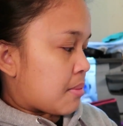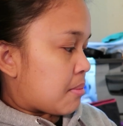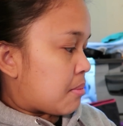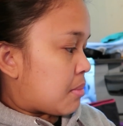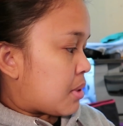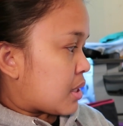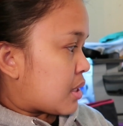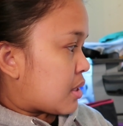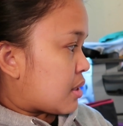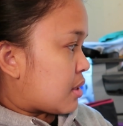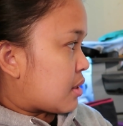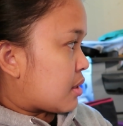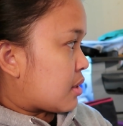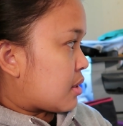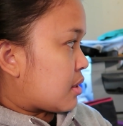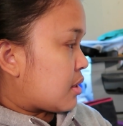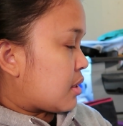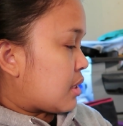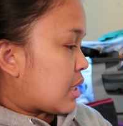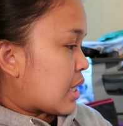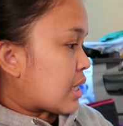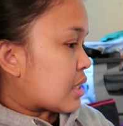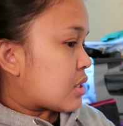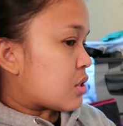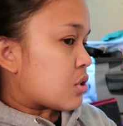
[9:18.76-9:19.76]
but
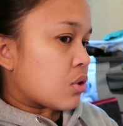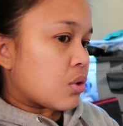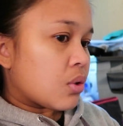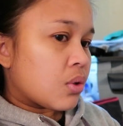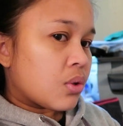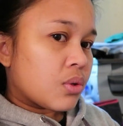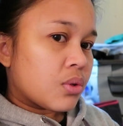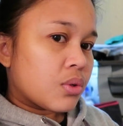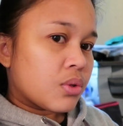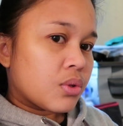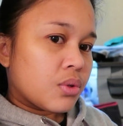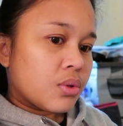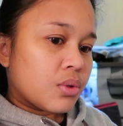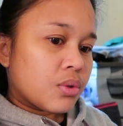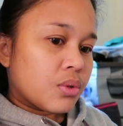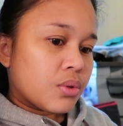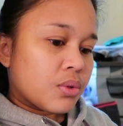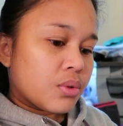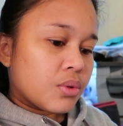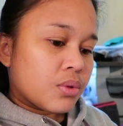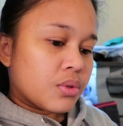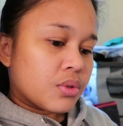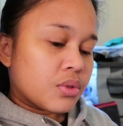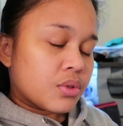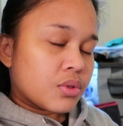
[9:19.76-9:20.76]
yeah, so
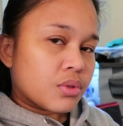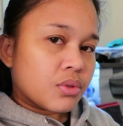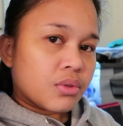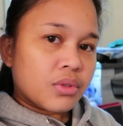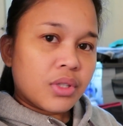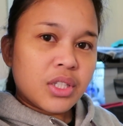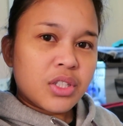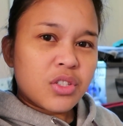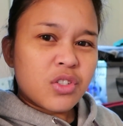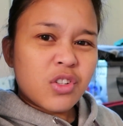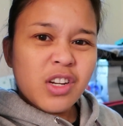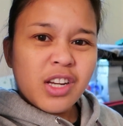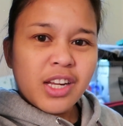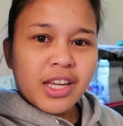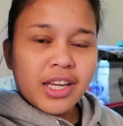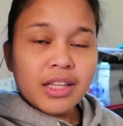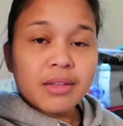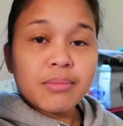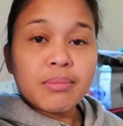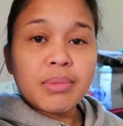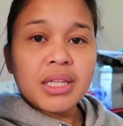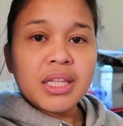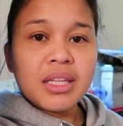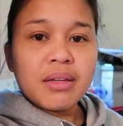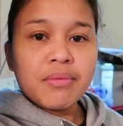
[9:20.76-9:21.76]
that's really
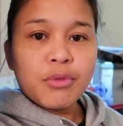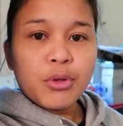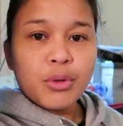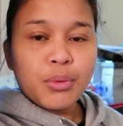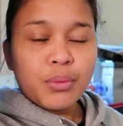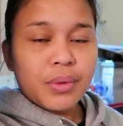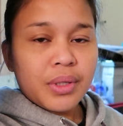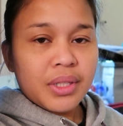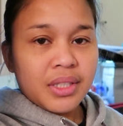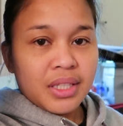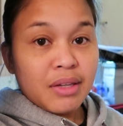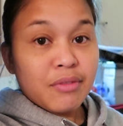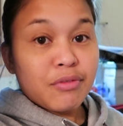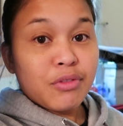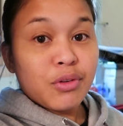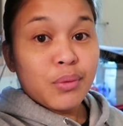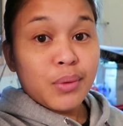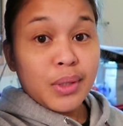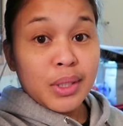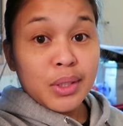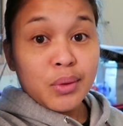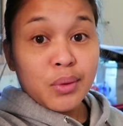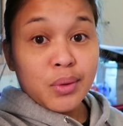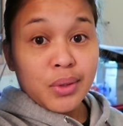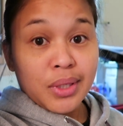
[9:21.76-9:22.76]
it. But if you want
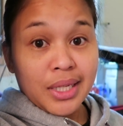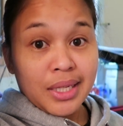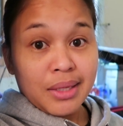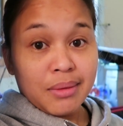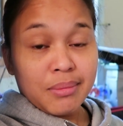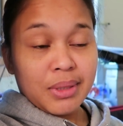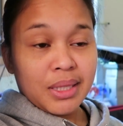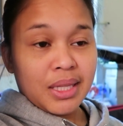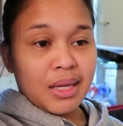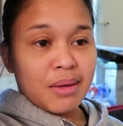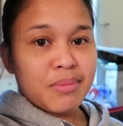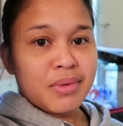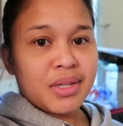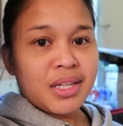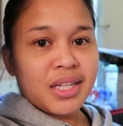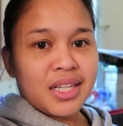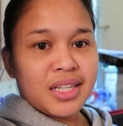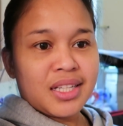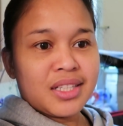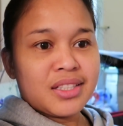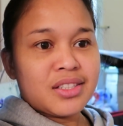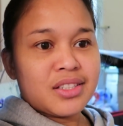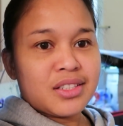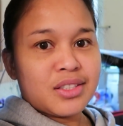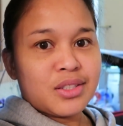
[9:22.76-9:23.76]
only, but I'm not
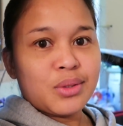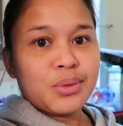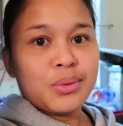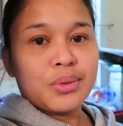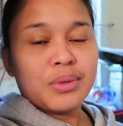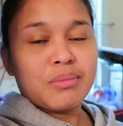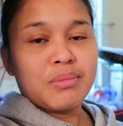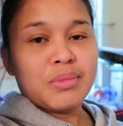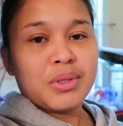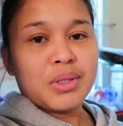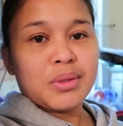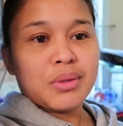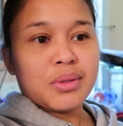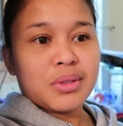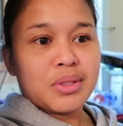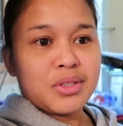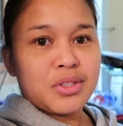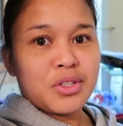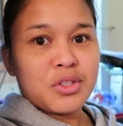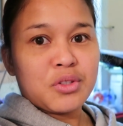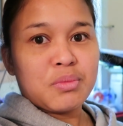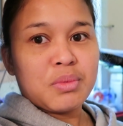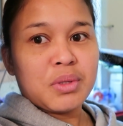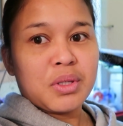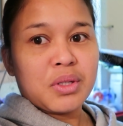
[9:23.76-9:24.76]
gonna just do it because
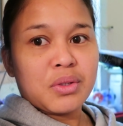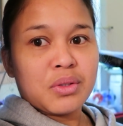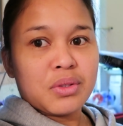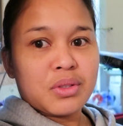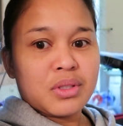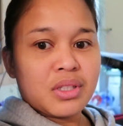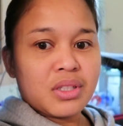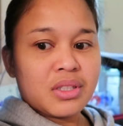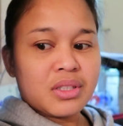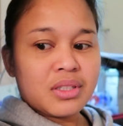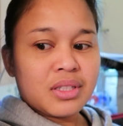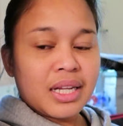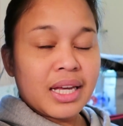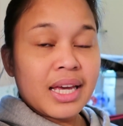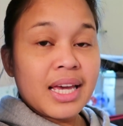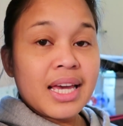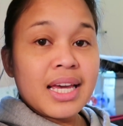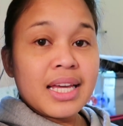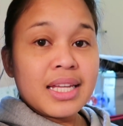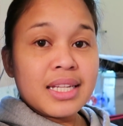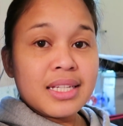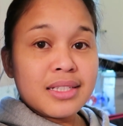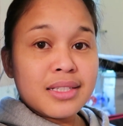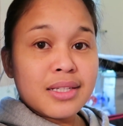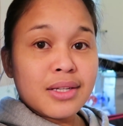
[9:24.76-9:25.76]
it's
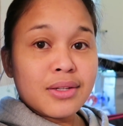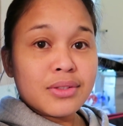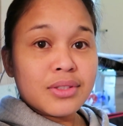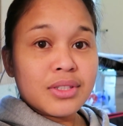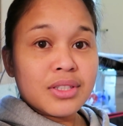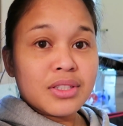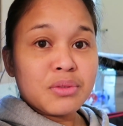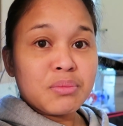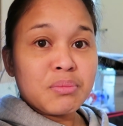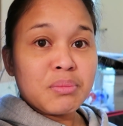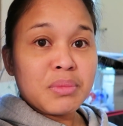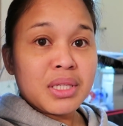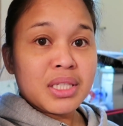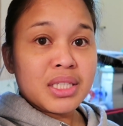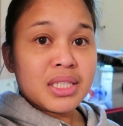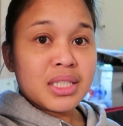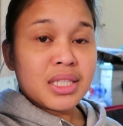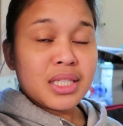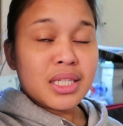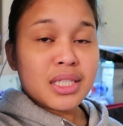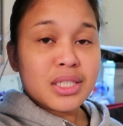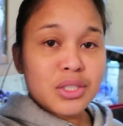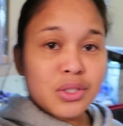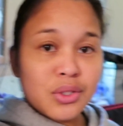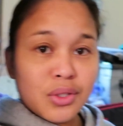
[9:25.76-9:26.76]
this house is
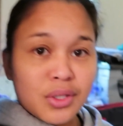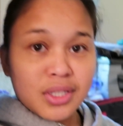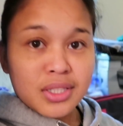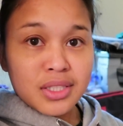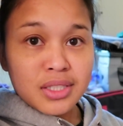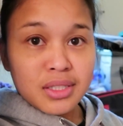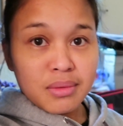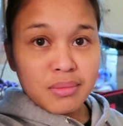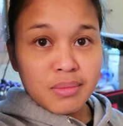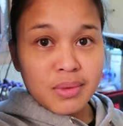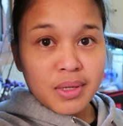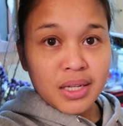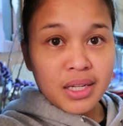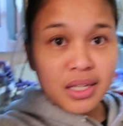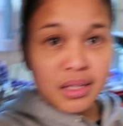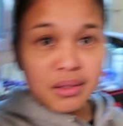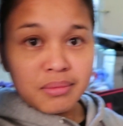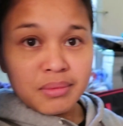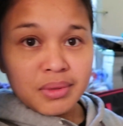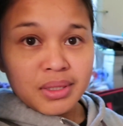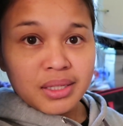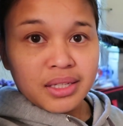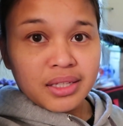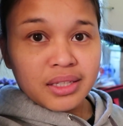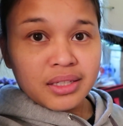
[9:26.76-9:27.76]
messy, as you can see
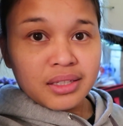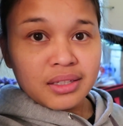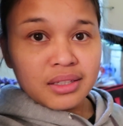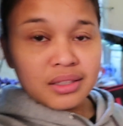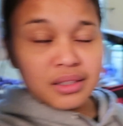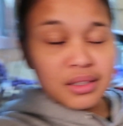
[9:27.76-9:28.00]
behind me, like